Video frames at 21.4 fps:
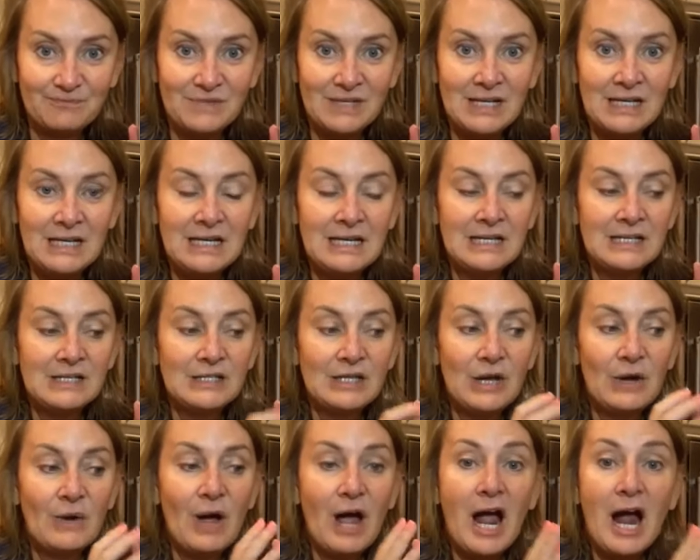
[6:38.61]
So
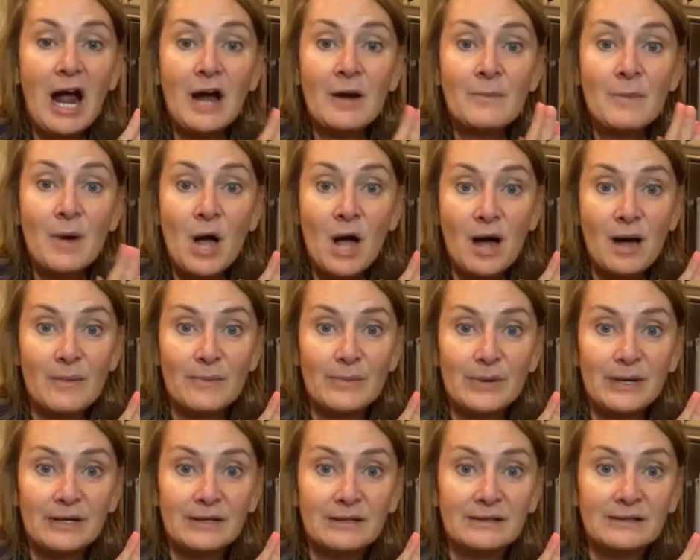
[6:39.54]
our mop
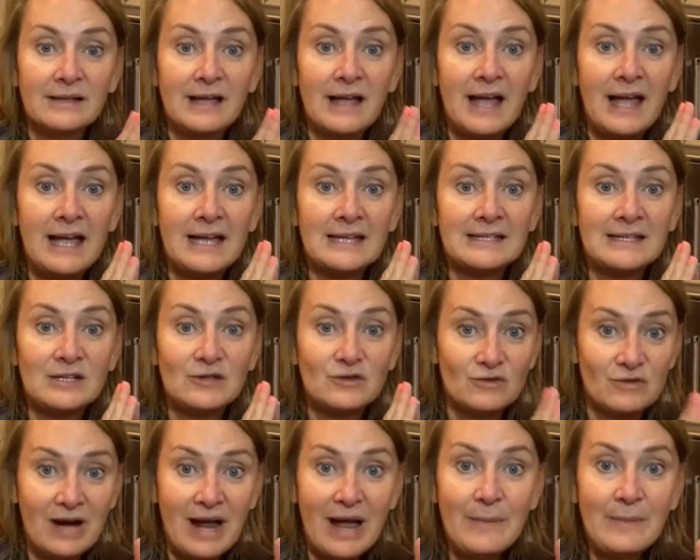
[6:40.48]
has a dry
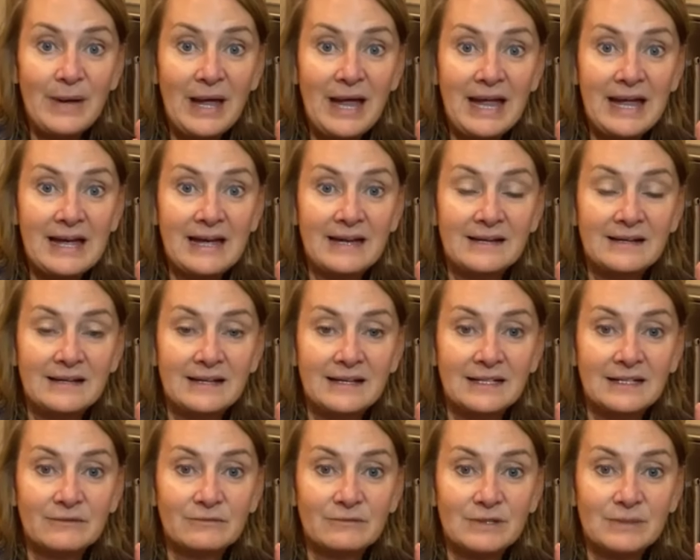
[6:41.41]
pad and it
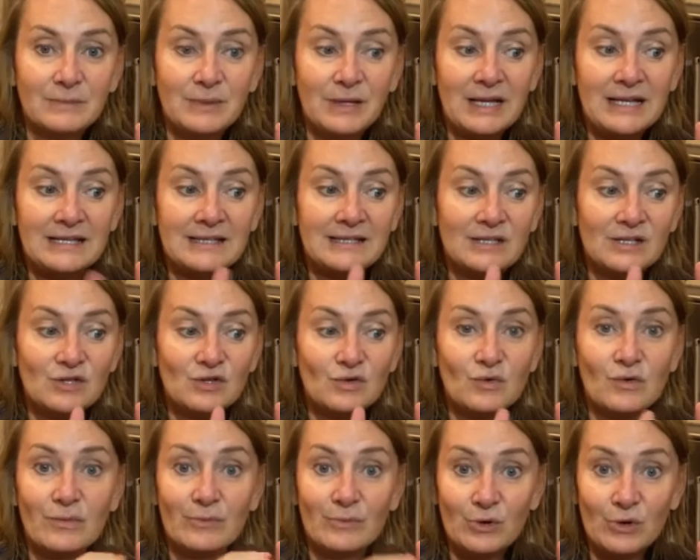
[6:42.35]
replaces your
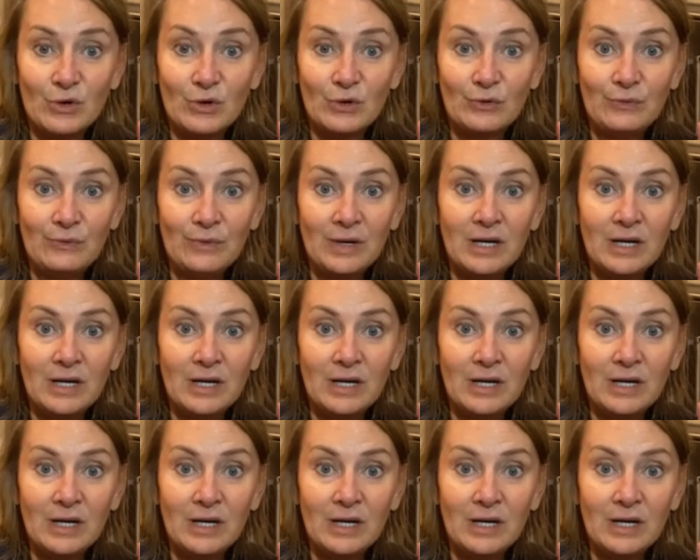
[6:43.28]
broom